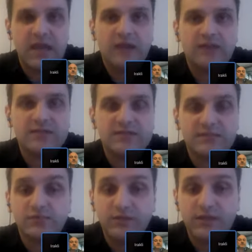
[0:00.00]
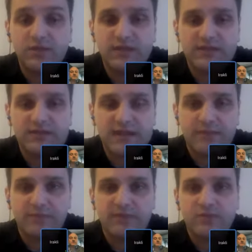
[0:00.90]
And there are some really good
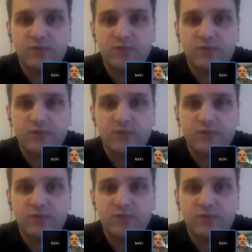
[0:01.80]
examples.